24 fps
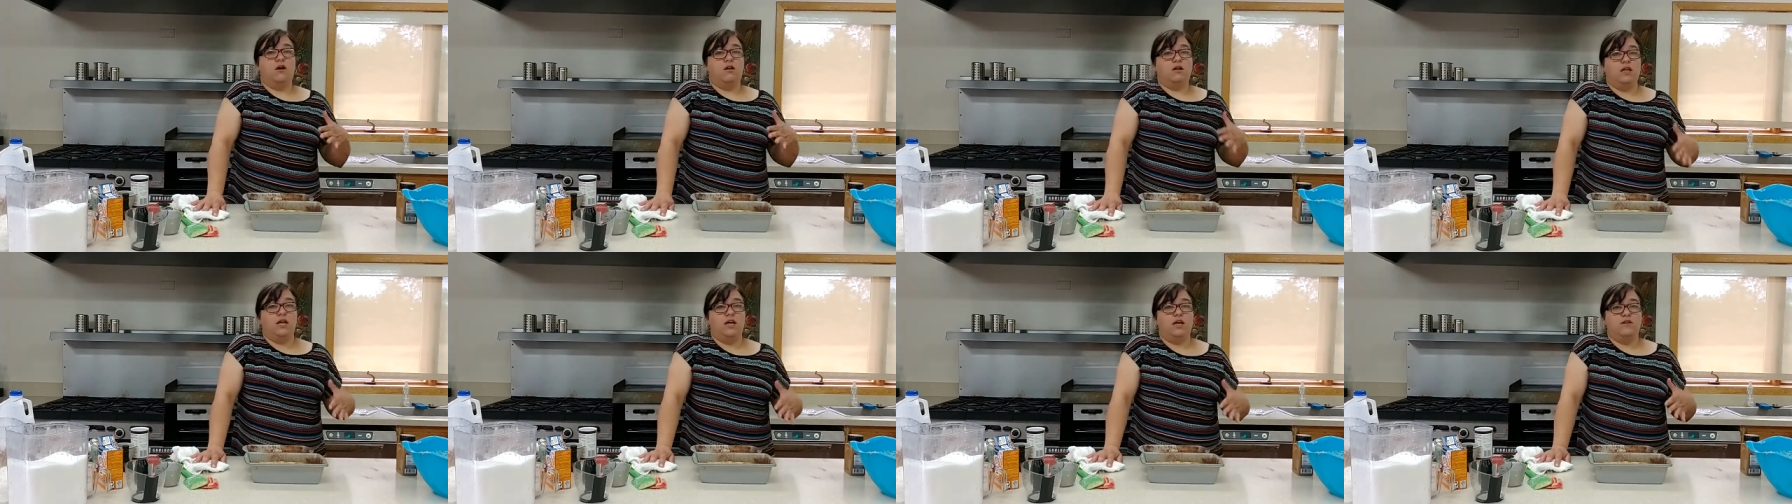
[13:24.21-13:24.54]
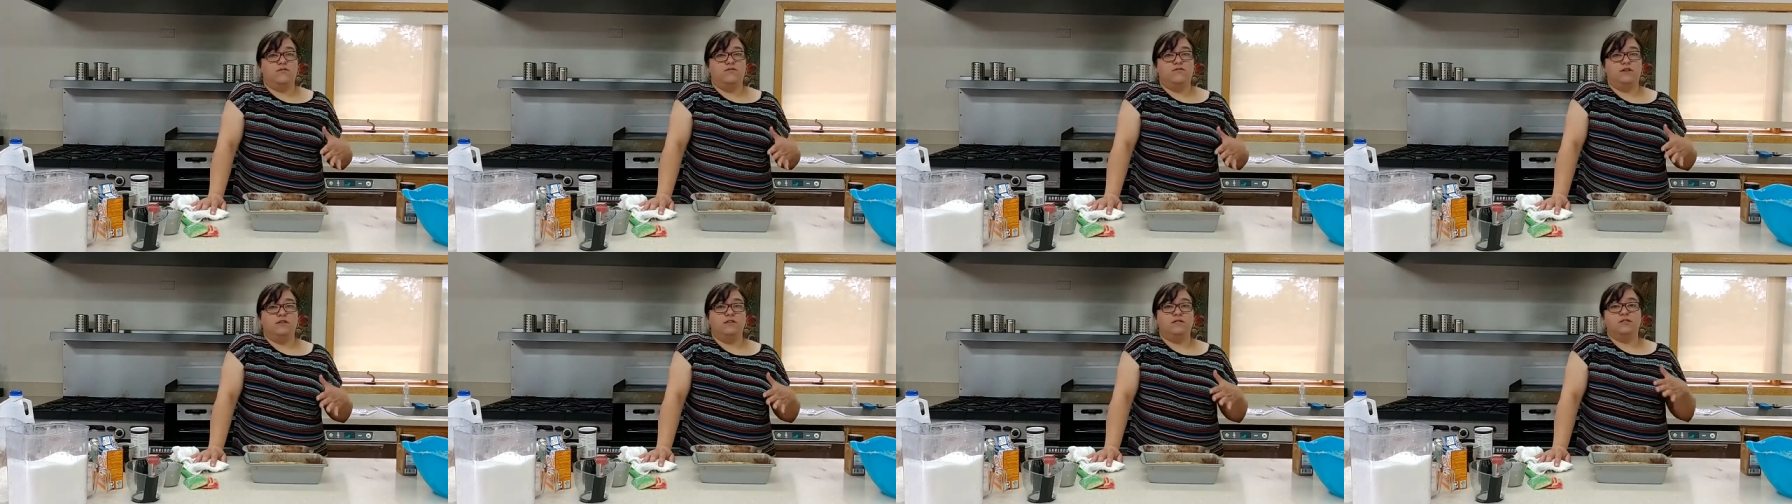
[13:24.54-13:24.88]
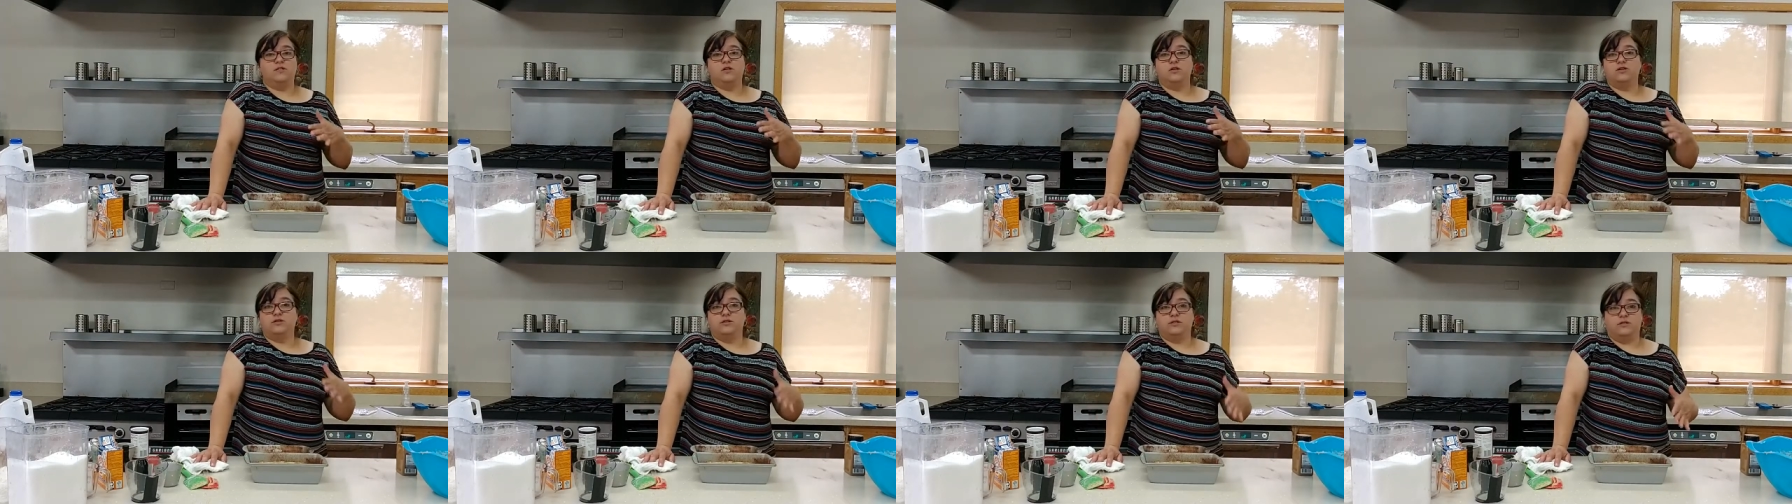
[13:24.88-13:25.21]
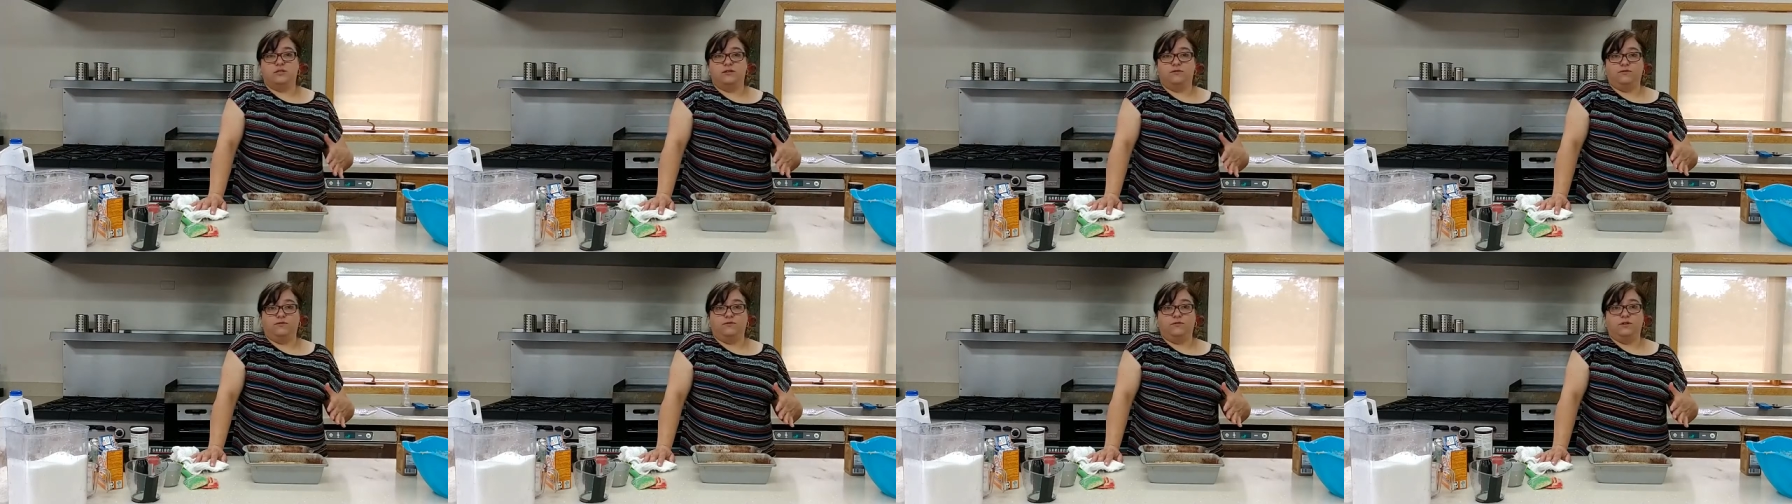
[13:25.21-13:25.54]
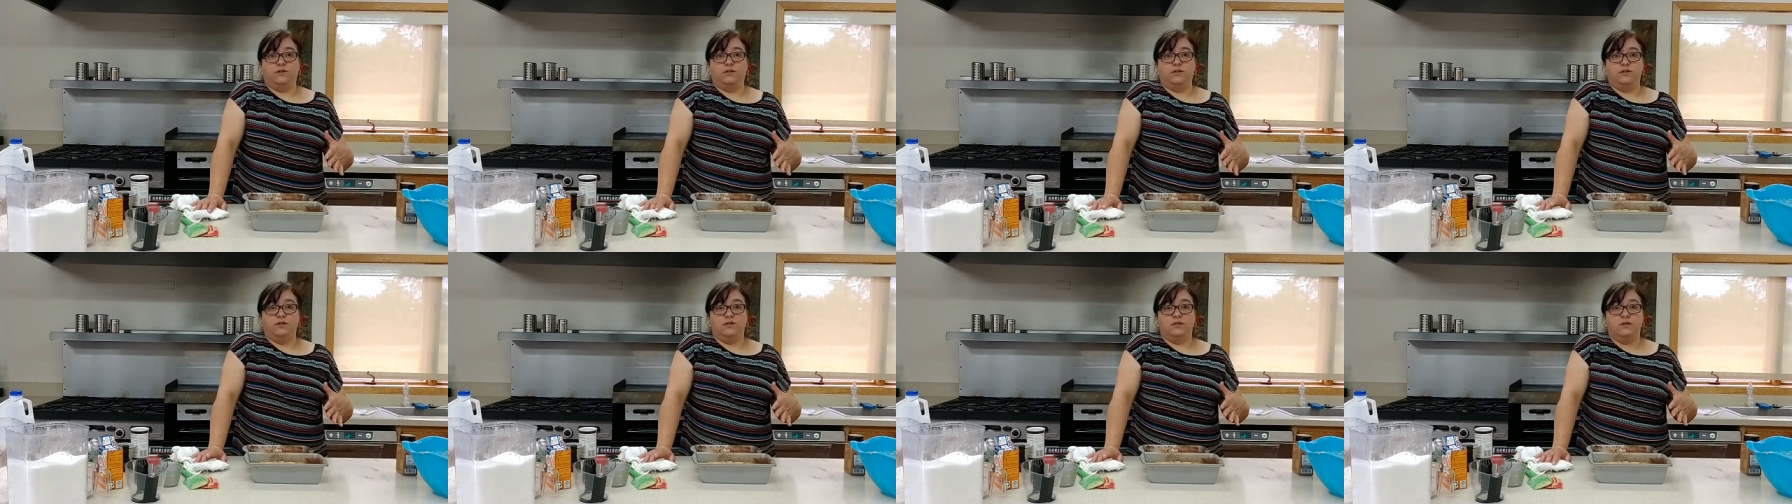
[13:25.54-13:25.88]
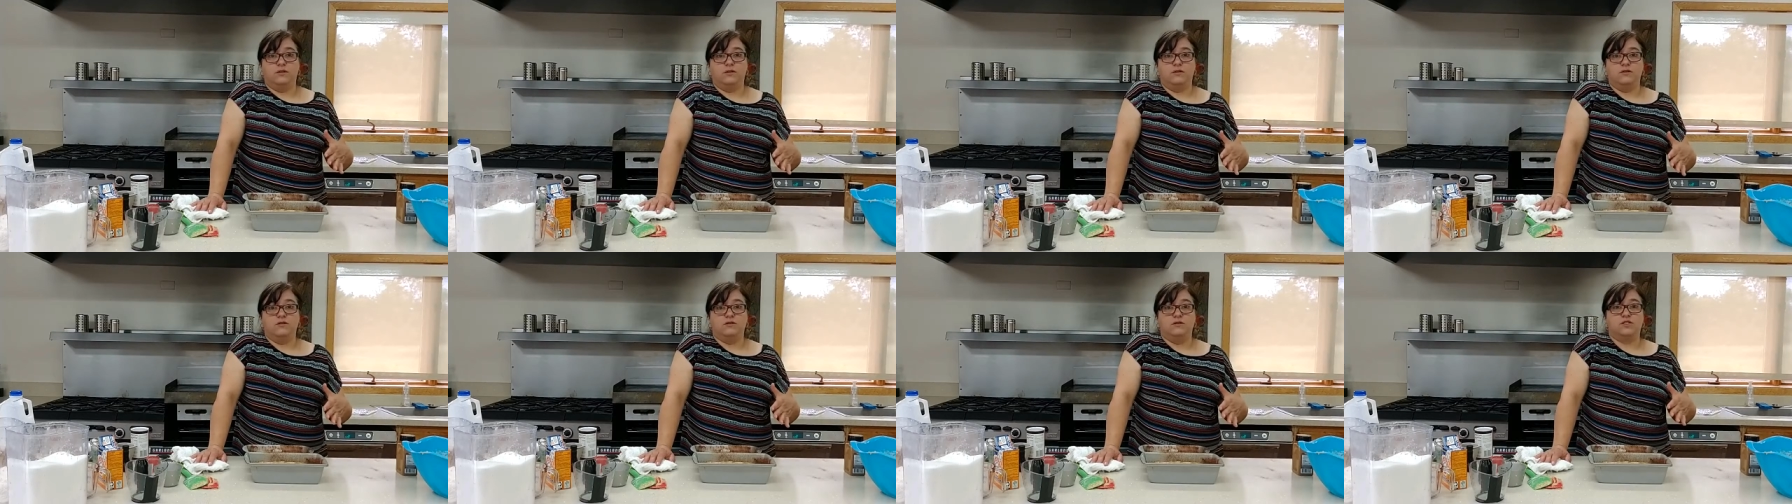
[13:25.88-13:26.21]
ovens are different,
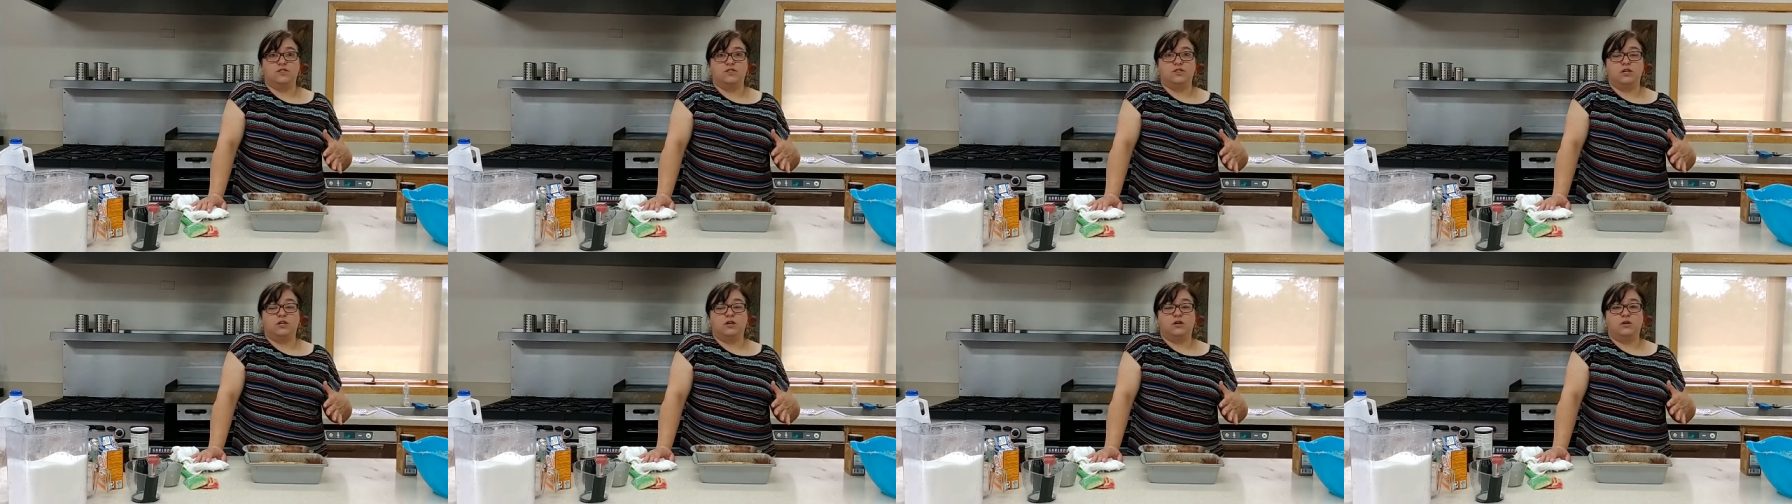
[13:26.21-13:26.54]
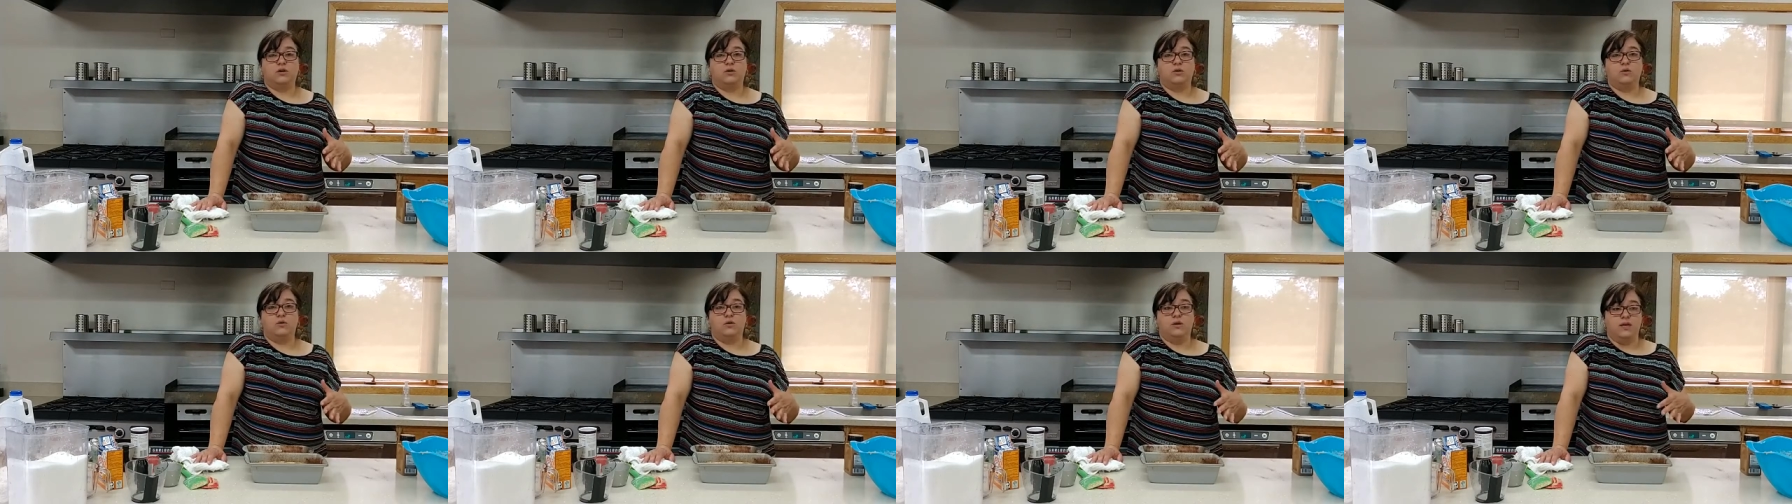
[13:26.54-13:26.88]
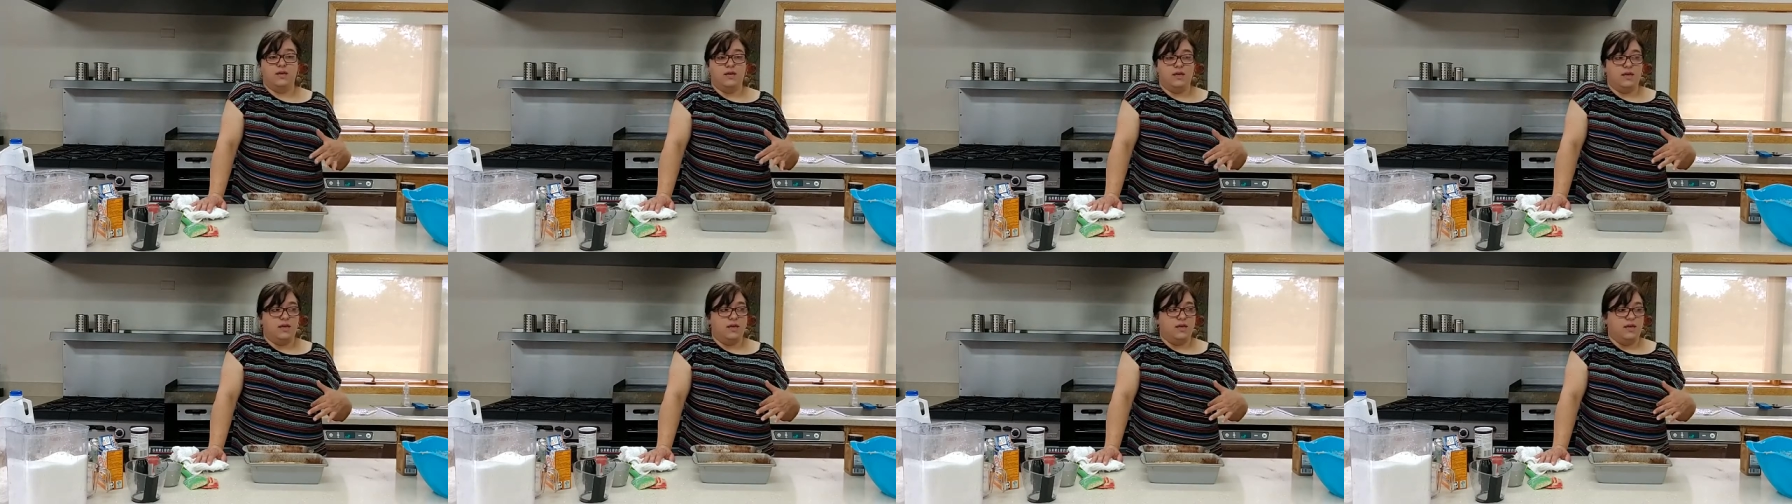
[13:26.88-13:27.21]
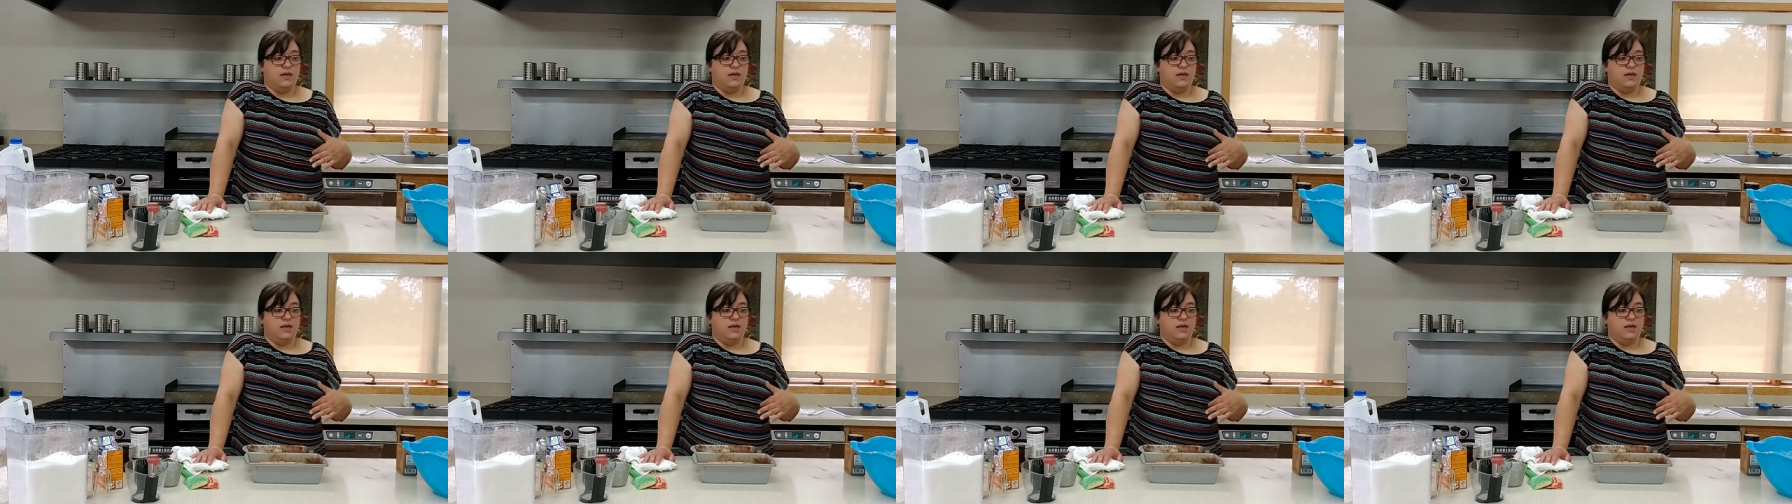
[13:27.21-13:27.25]
so